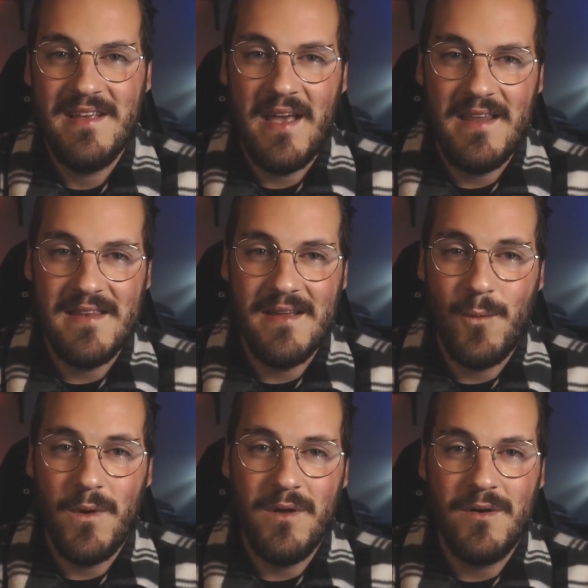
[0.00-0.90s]
and they
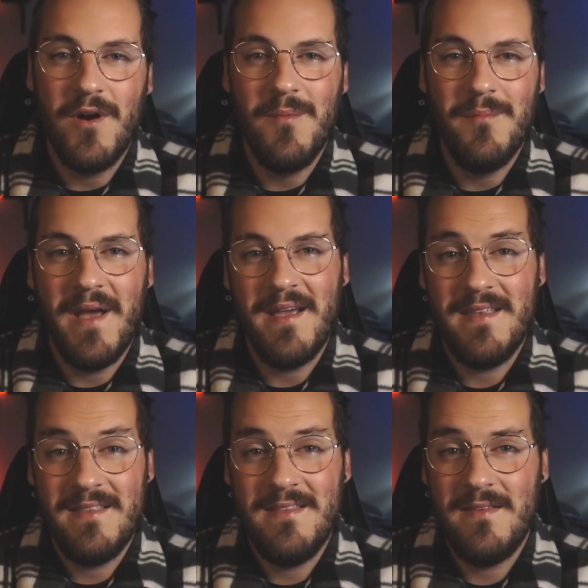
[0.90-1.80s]
will come back
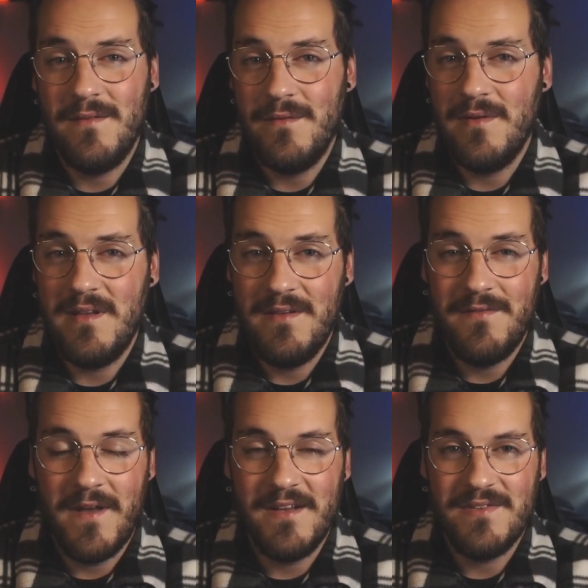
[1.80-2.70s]
to
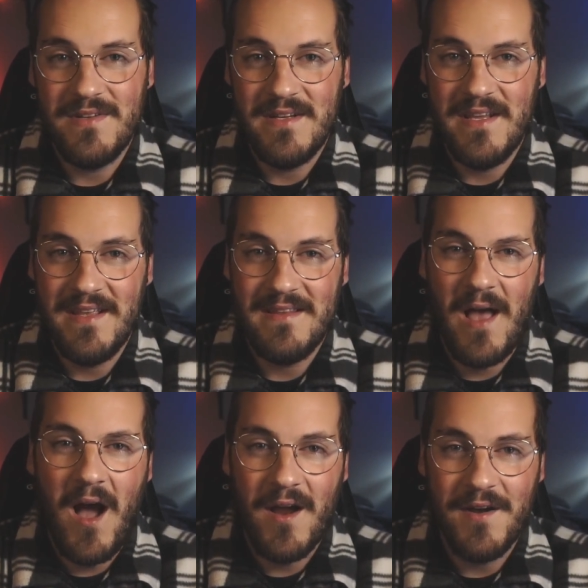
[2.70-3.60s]
eventually hit
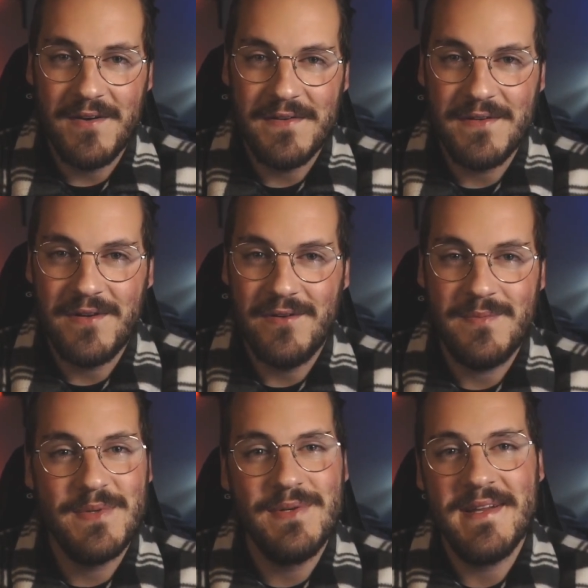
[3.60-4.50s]
higher Ducos
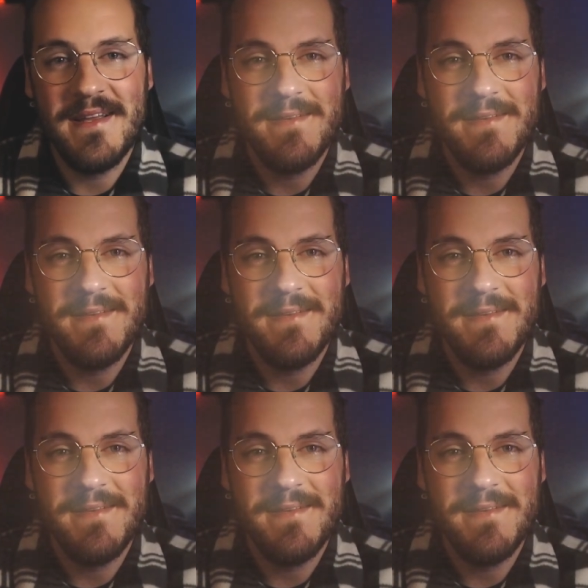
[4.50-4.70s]
per day.